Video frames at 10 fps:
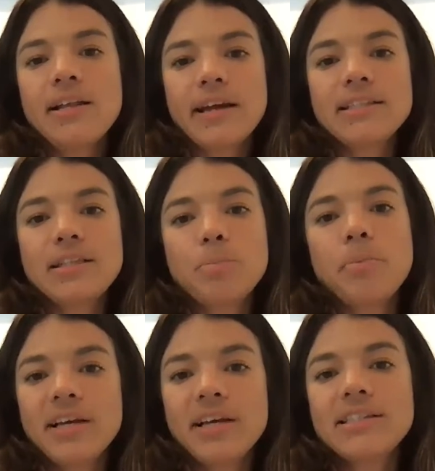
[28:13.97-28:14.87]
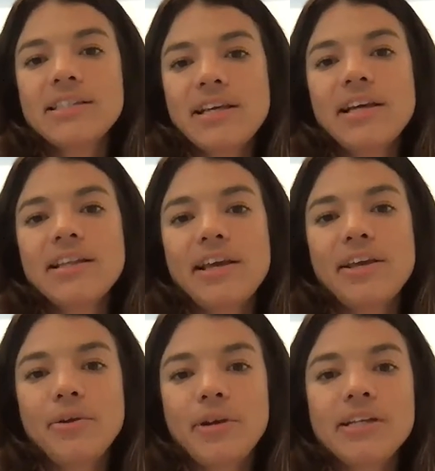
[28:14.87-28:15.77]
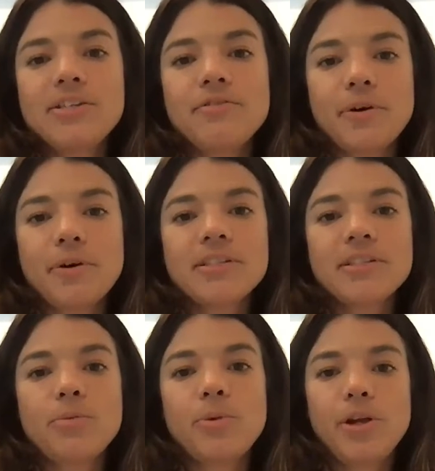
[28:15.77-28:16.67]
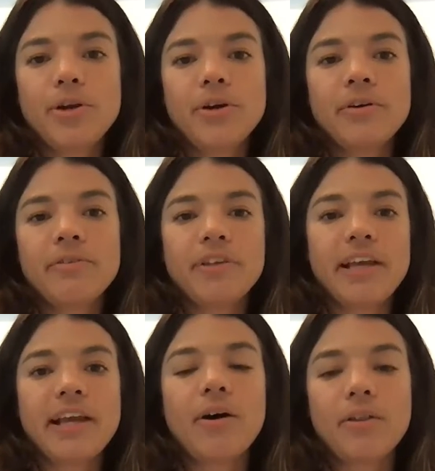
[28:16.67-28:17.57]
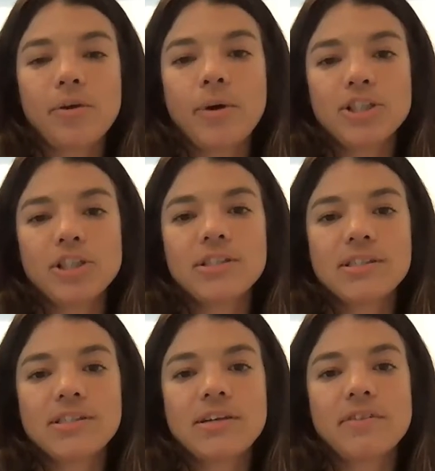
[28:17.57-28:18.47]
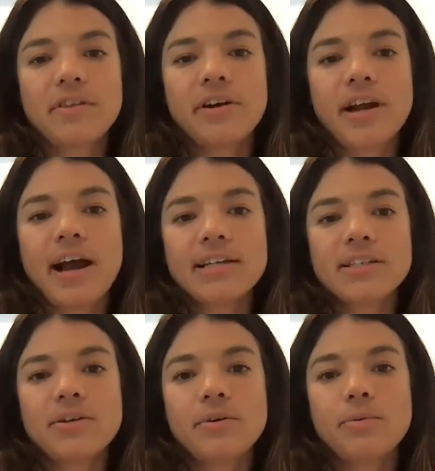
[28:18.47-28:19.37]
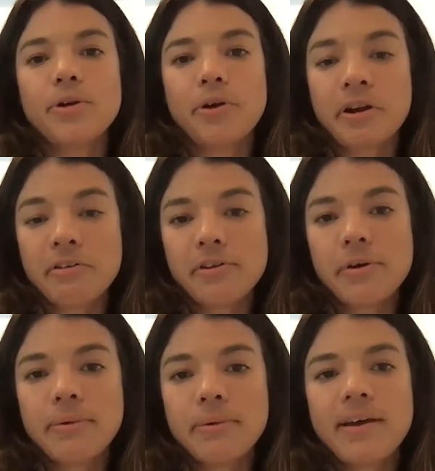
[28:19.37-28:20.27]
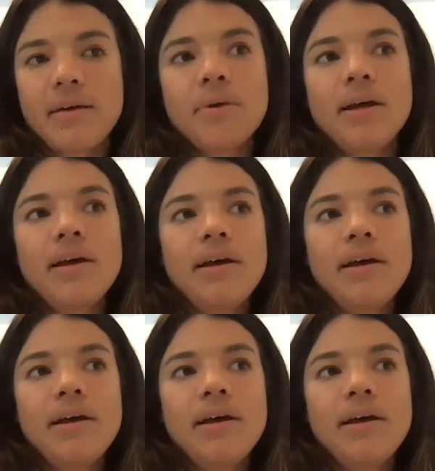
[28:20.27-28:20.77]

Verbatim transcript: that is the biggest thing that you need to focus on when you're filling out all the questions and stuff that they're going to ask you and when you're interviewing with them